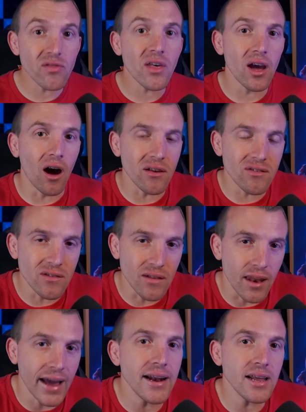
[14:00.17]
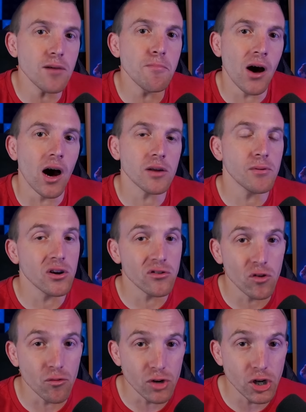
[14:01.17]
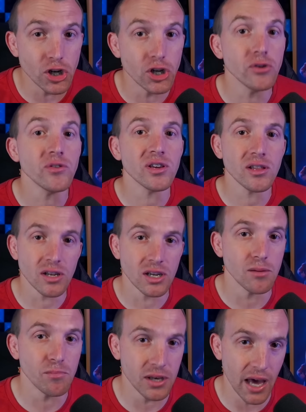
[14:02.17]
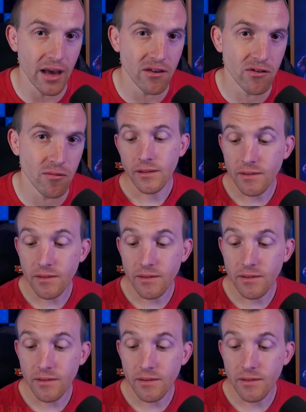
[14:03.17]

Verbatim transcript: they are slightly apart because you're reducing the DPS.